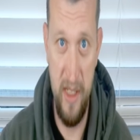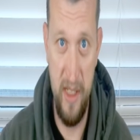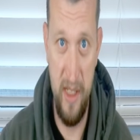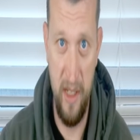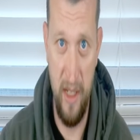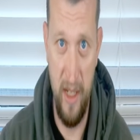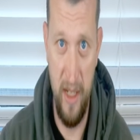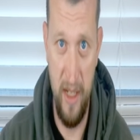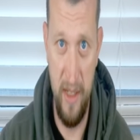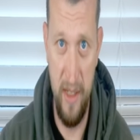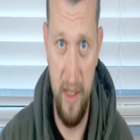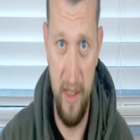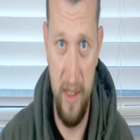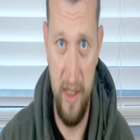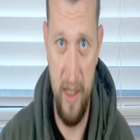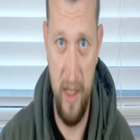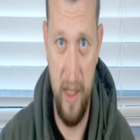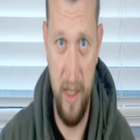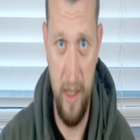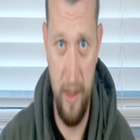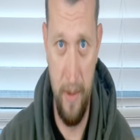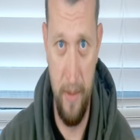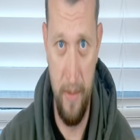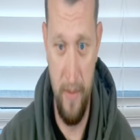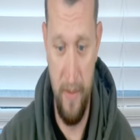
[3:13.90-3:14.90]
slot this
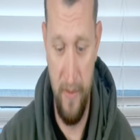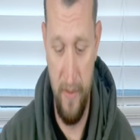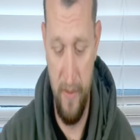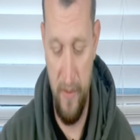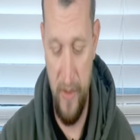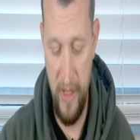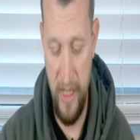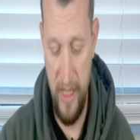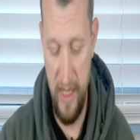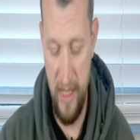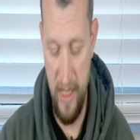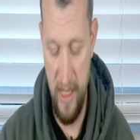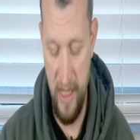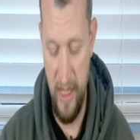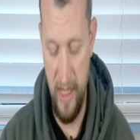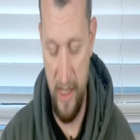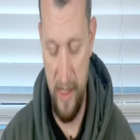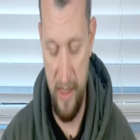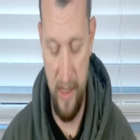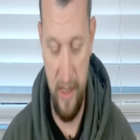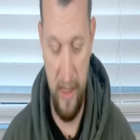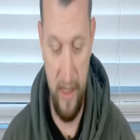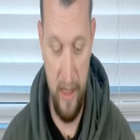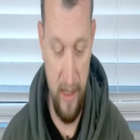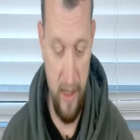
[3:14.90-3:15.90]
time.
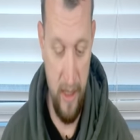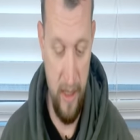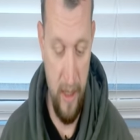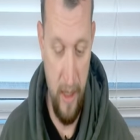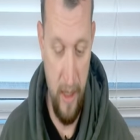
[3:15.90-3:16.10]
Fantastic.